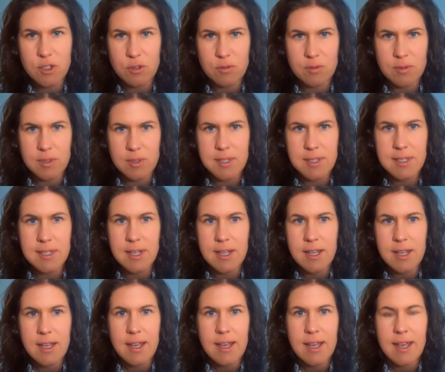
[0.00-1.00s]
students,
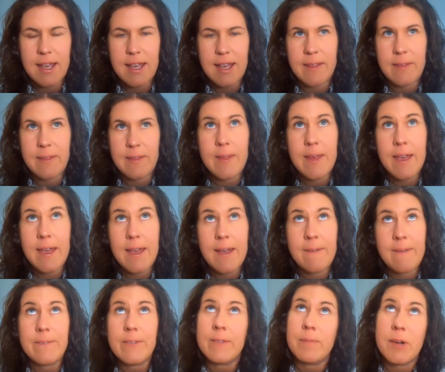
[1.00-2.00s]
and
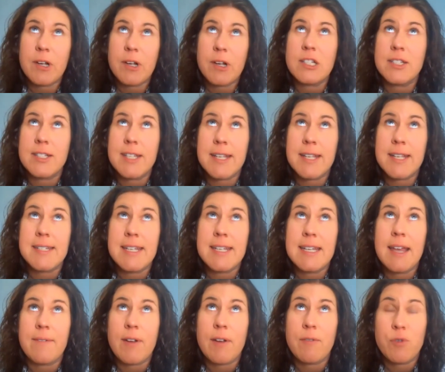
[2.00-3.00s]
then marketing
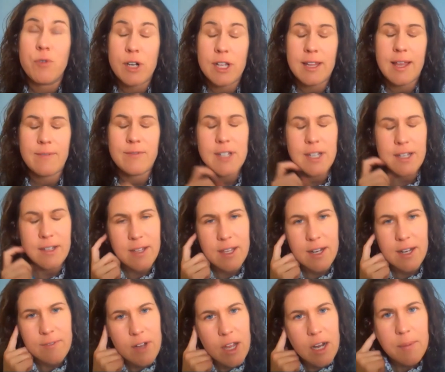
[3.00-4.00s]
60, I've got 40 left, and
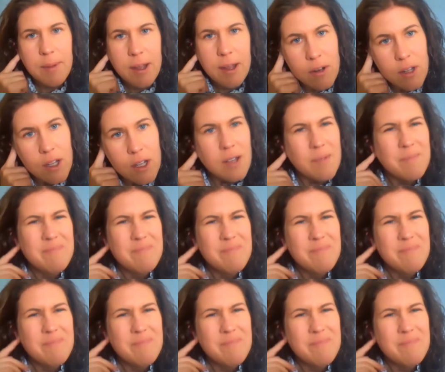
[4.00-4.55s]
then I've got about